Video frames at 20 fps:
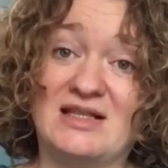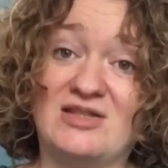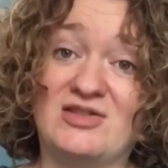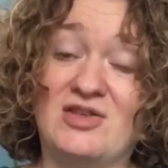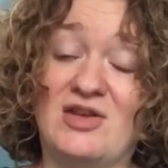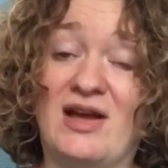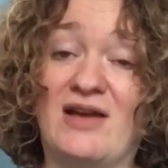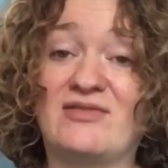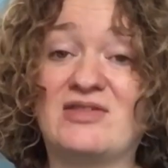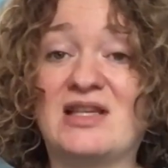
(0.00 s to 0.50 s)
So
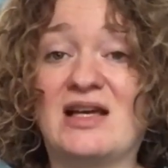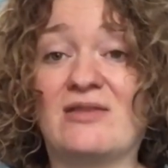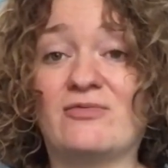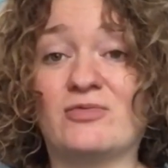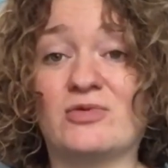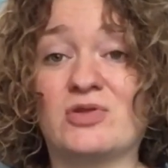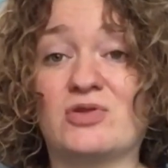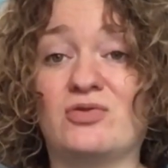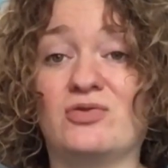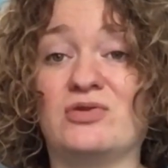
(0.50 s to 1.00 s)
you have to have
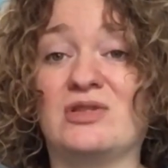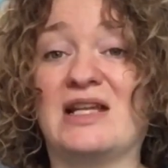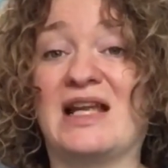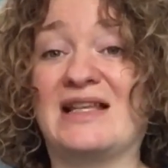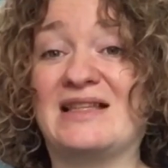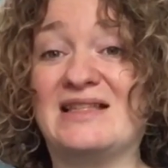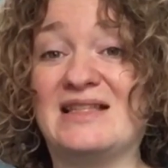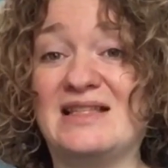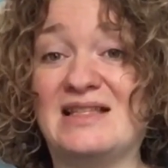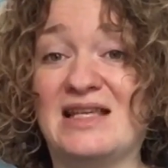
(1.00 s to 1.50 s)
what's called an
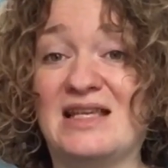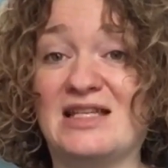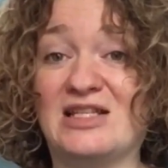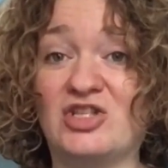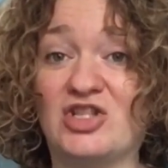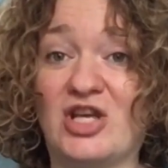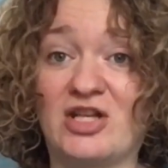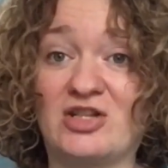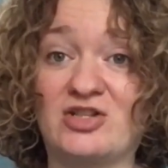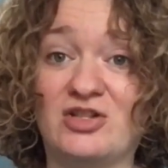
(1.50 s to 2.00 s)
anti-D
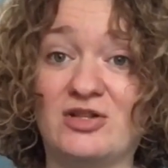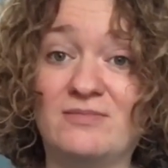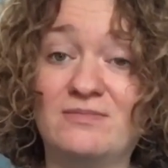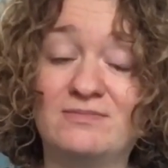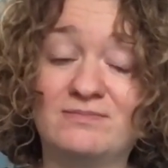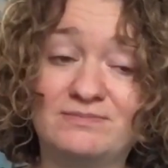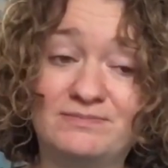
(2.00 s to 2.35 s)
injection.